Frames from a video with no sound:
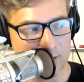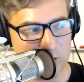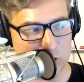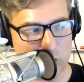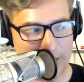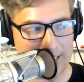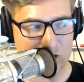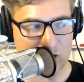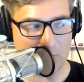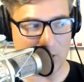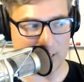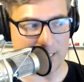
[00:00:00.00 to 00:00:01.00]
Trench
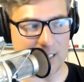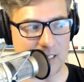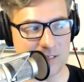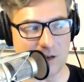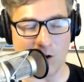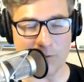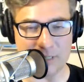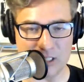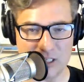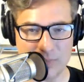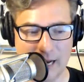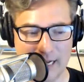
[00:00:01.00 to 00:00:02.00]
Monkeys
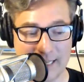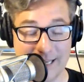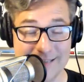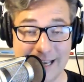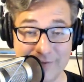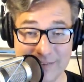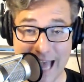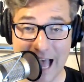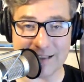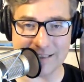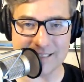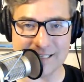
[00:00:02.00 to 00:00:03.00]
RPG podcast. I have not
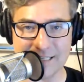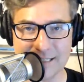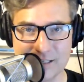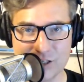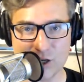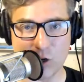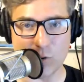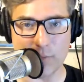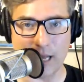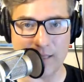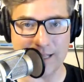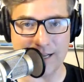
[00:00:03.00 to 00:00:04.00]
listened to this show, but
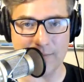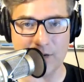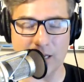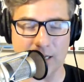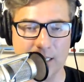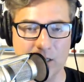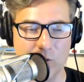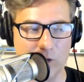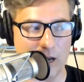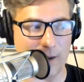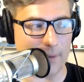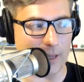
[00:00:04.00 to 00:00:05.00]
I think I'm going to queue it
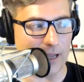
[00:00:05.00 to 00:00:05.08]
up.